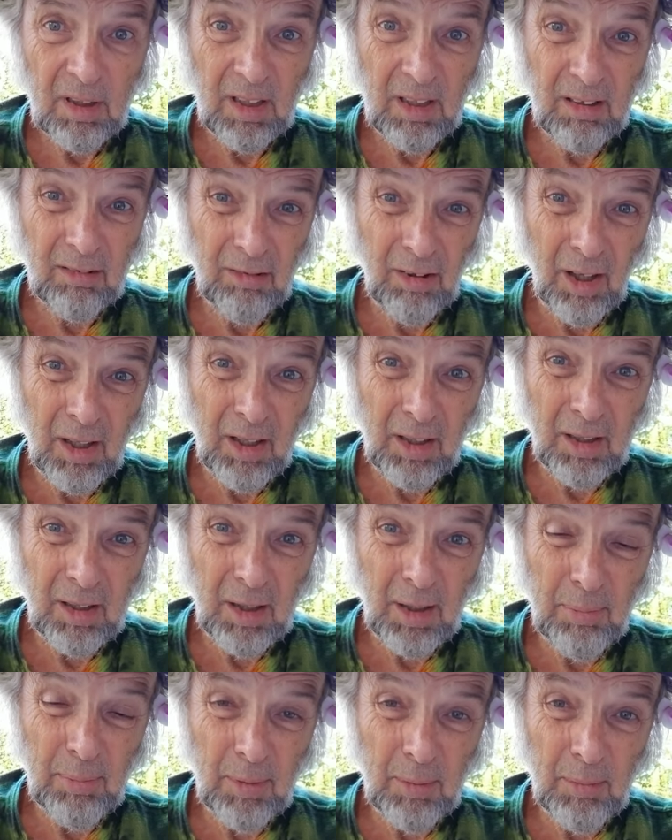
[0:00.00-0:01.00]
Try to
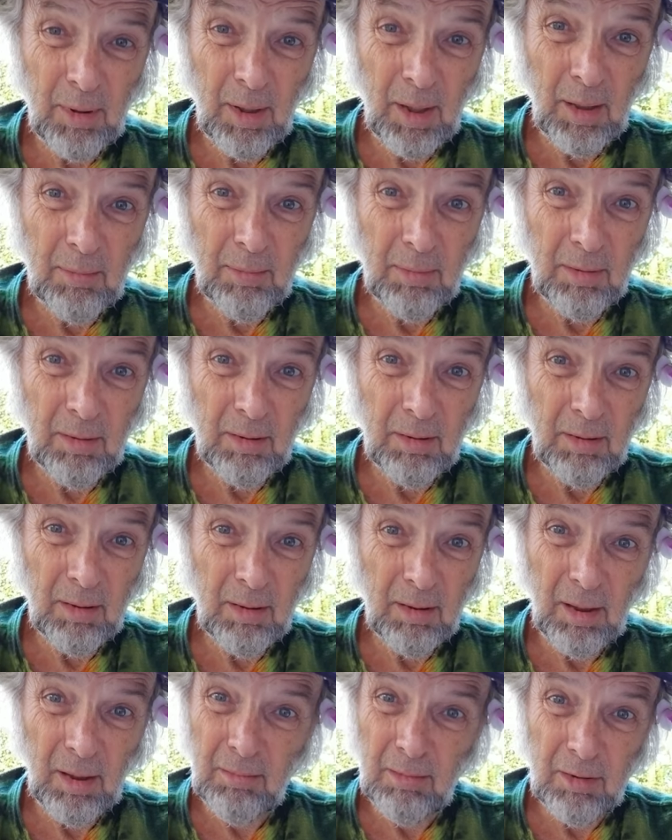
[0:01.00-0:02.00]
keep him happy.
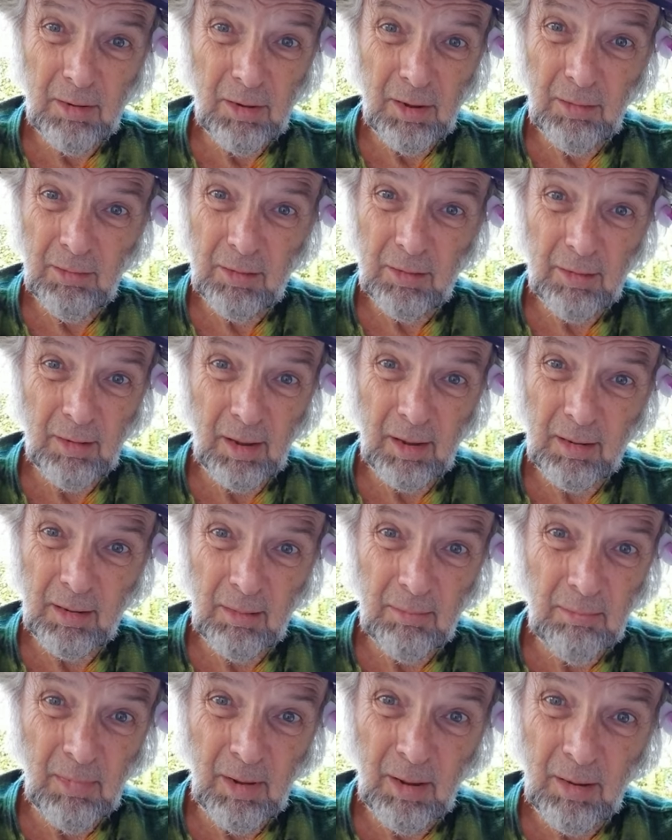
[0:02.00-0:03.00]
I mean, she was like
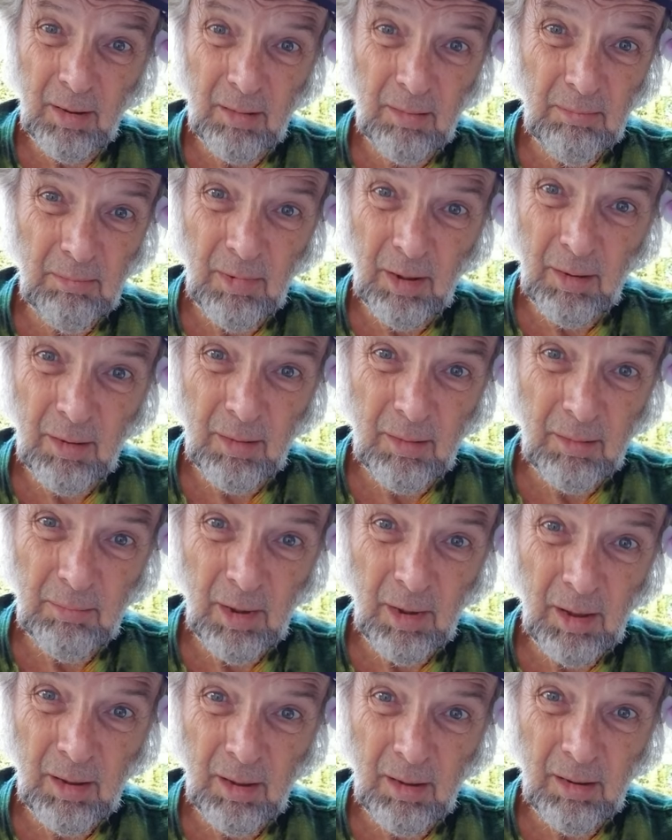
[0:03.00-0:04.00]
the mother, mother,
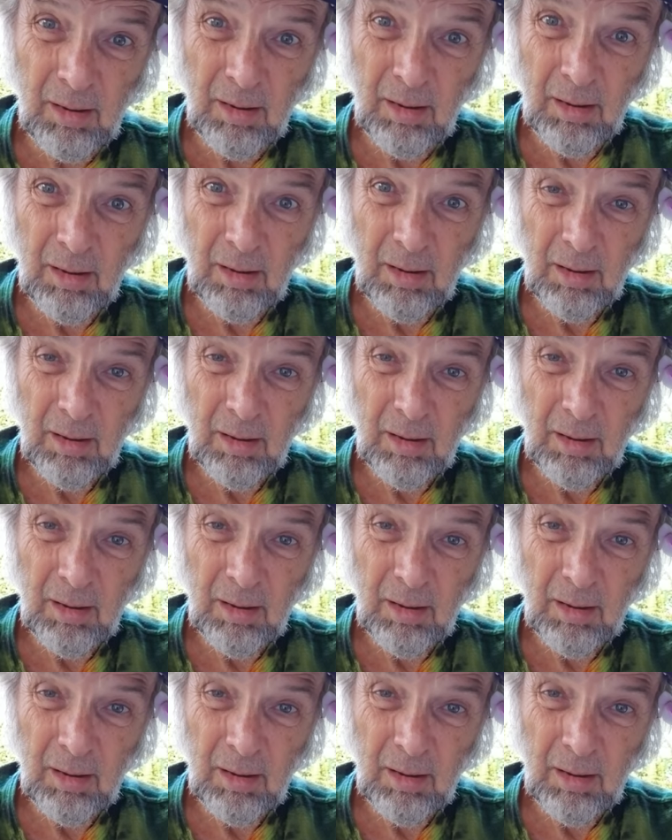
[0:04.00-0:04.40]
mother.